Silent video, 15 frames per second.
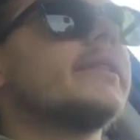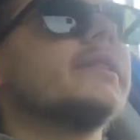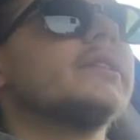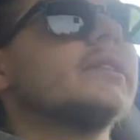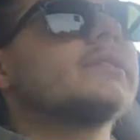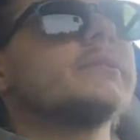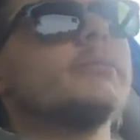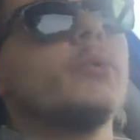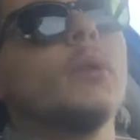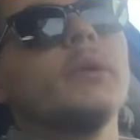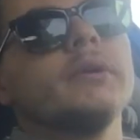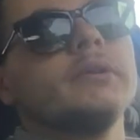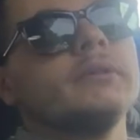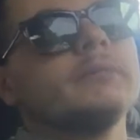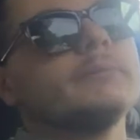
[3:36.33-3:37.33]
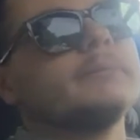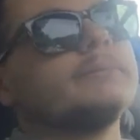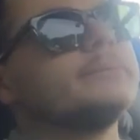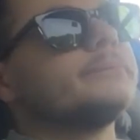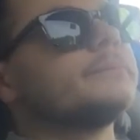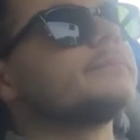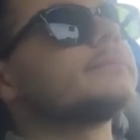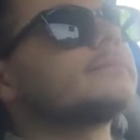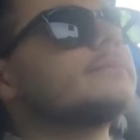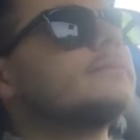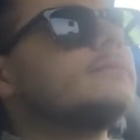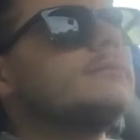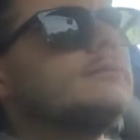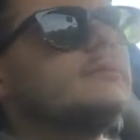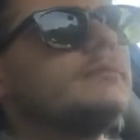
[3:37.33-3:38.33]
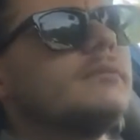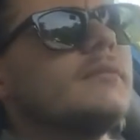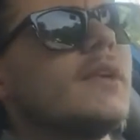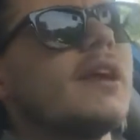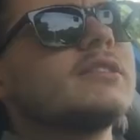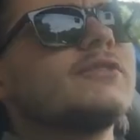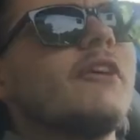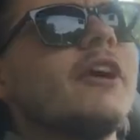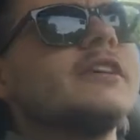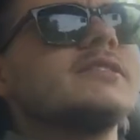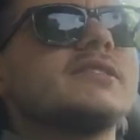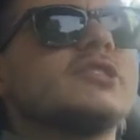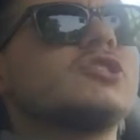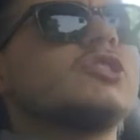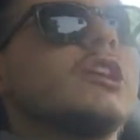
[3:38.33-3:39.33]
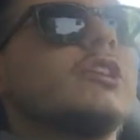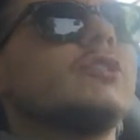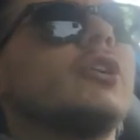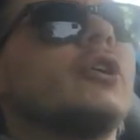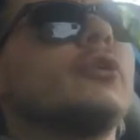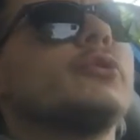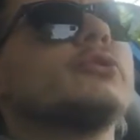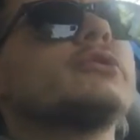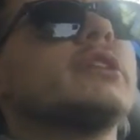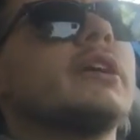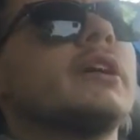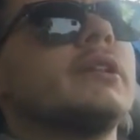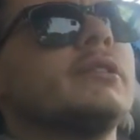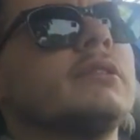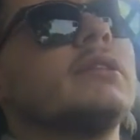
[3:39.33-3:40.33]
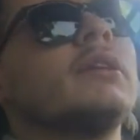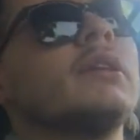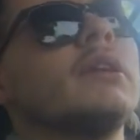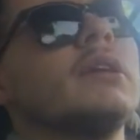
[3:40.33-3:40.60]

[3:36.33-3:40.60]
I think that's important. As far as this channel goes and